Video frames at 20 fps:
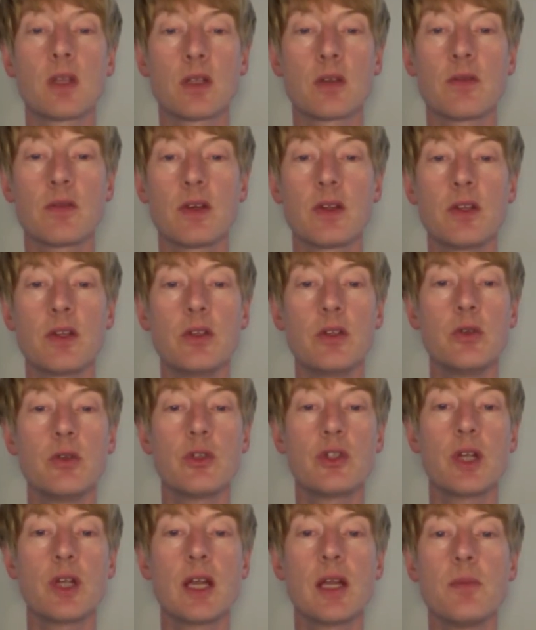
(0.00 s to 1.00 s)
Find the U
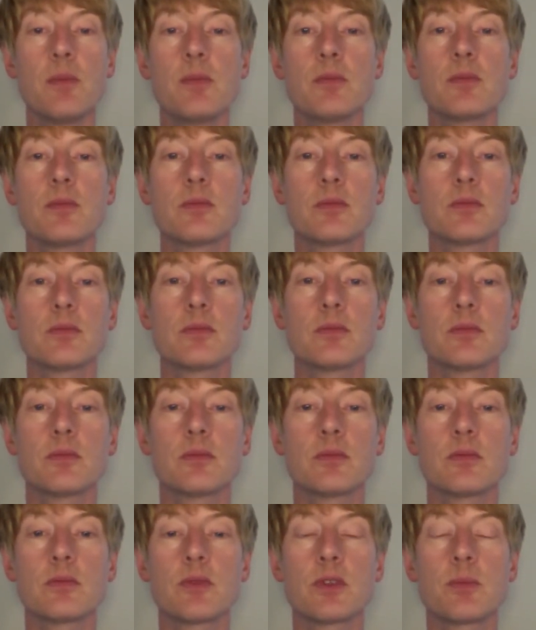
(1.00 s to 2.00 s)
shape.
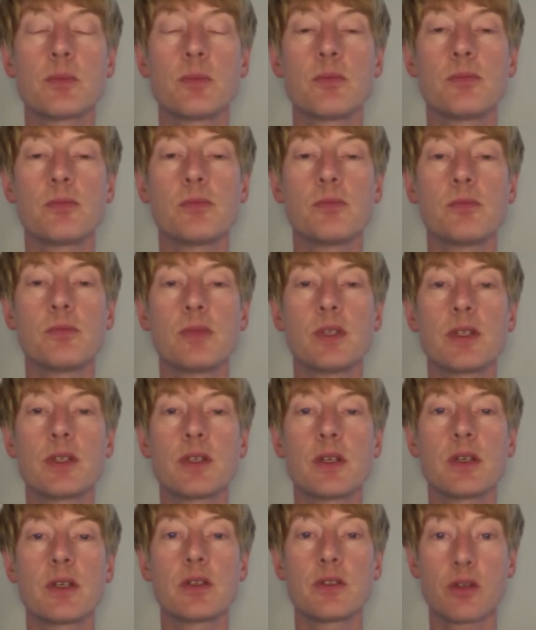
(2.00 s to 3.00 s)
It's
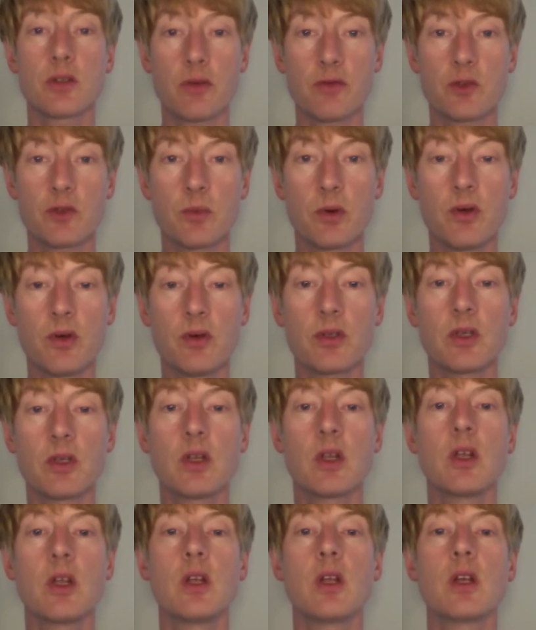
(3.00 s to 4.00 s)
a soft spot.
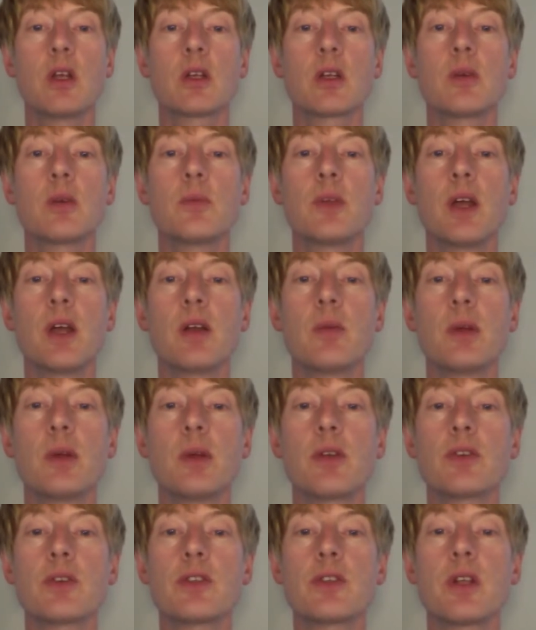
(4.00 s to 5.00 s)
Come down
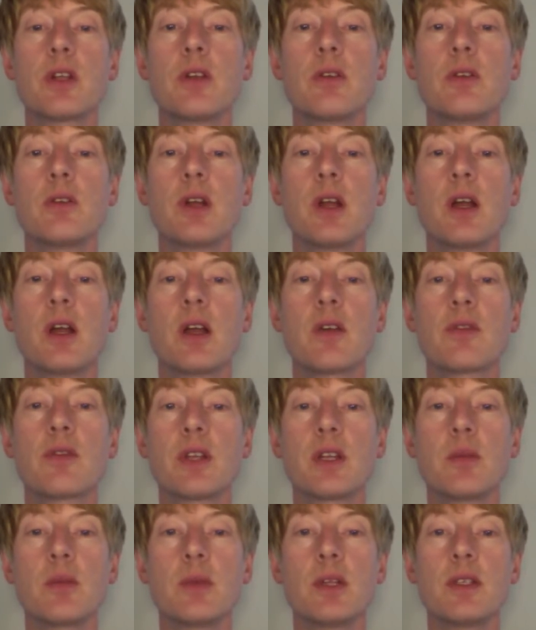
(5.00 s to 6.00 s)
about 2.5
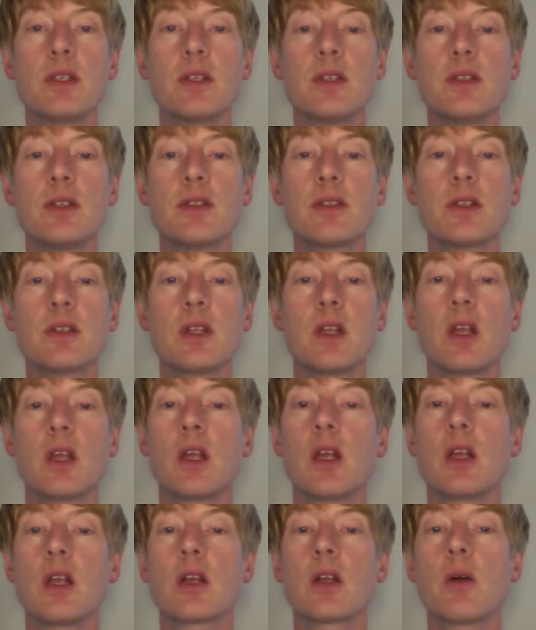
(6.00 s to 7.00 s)
centimeters.
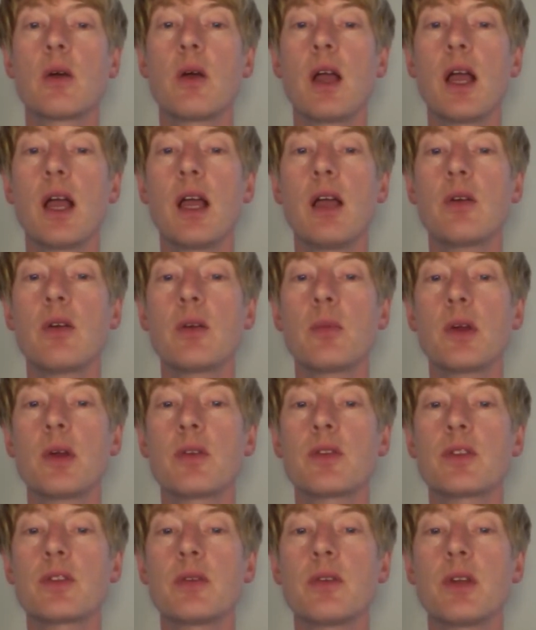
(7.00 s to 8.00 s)
Go out about
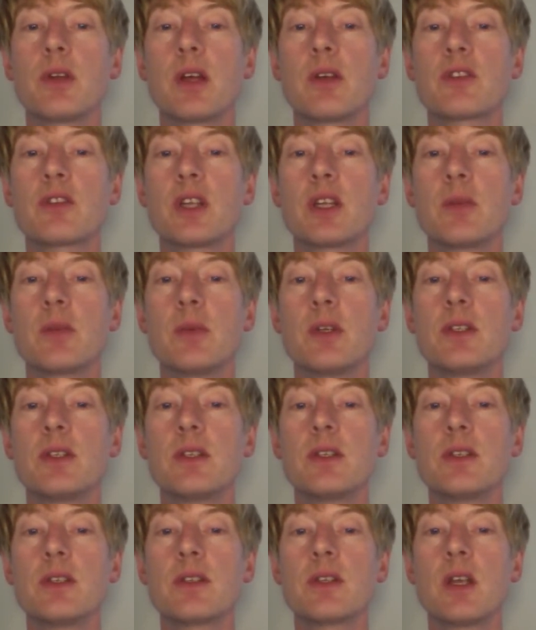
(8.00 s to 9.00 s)
2.5
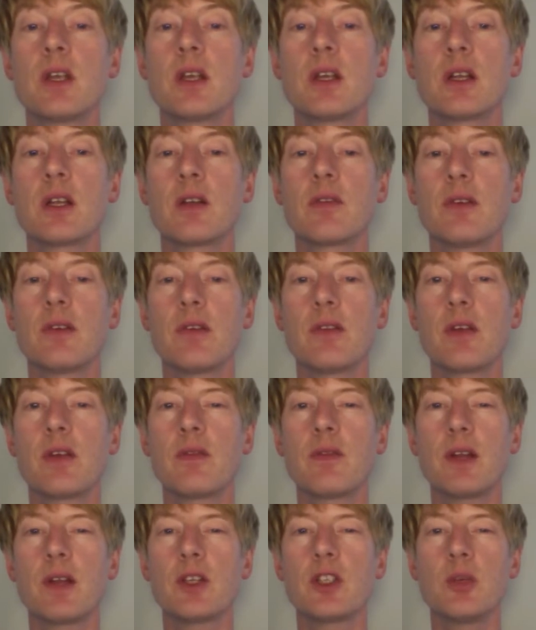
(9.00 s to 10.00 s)
centimeters. I found that
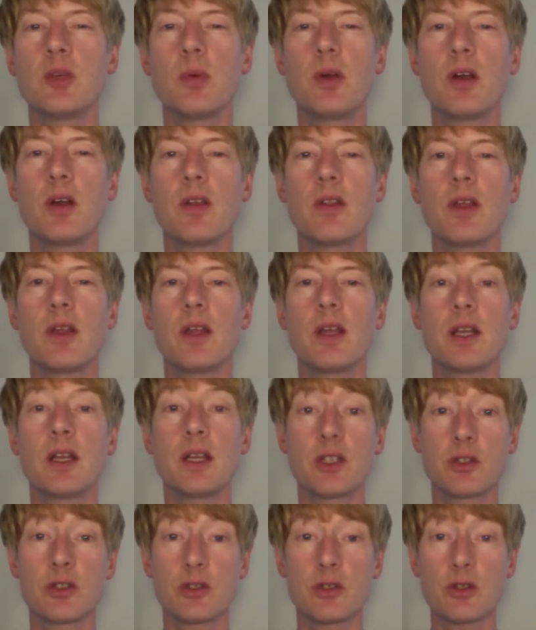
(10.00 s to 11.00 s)
fleshy part there, and
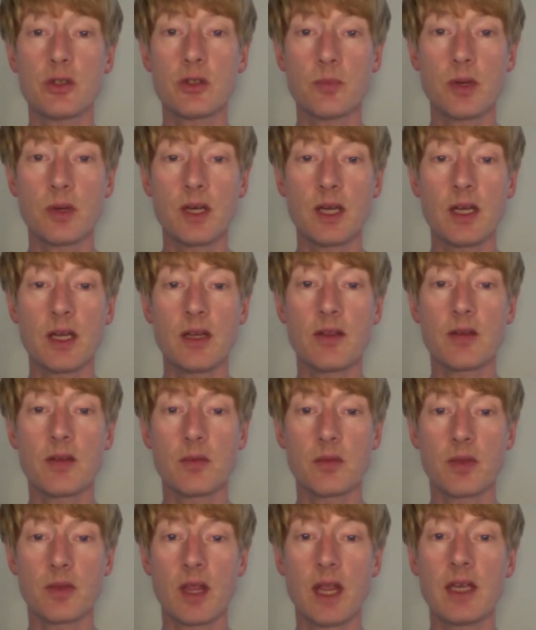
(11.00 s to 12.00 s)
it's just beneath
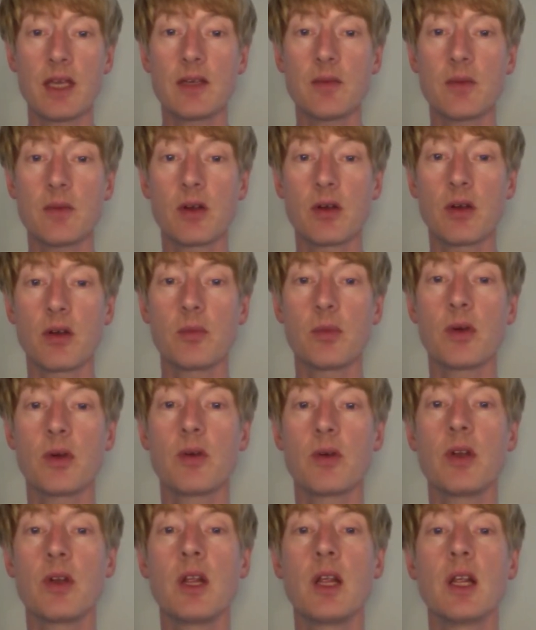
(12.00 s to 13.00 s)
the end of my
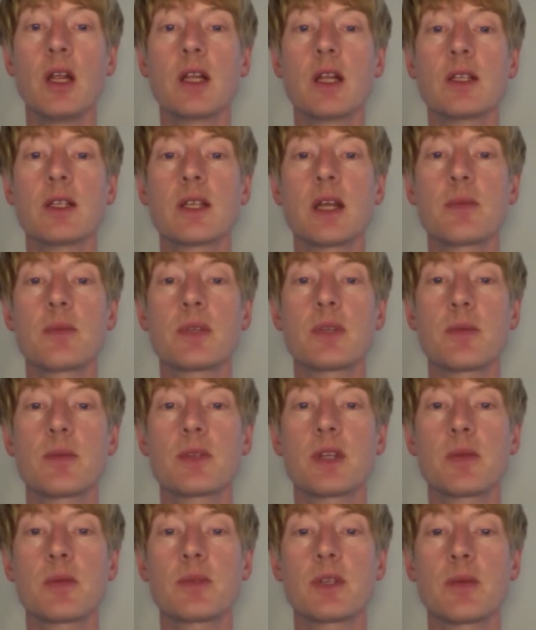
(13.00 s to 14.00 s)
collarbone. Tap, tap,
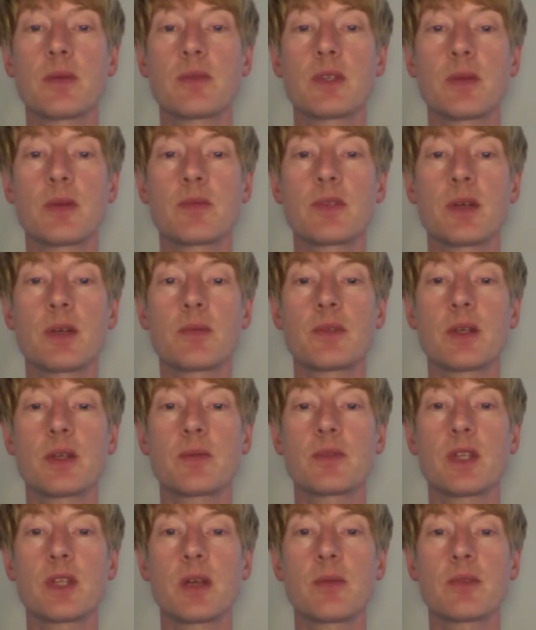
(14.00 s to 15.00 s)
tap, tap, tap, tap, tap,
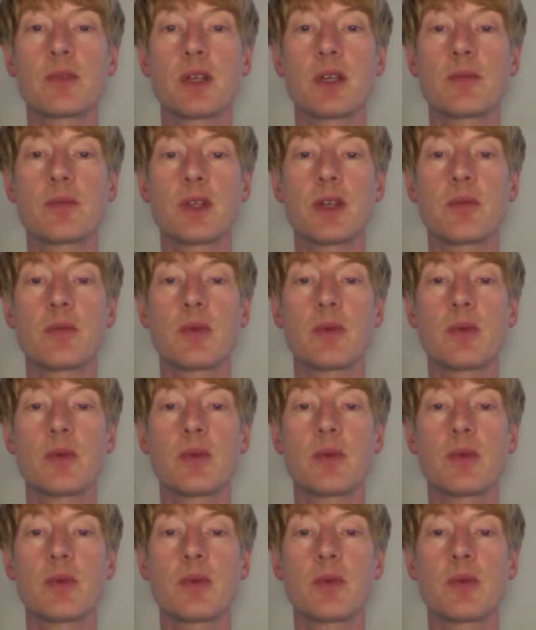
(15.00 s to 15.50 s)
tap, tap, tap.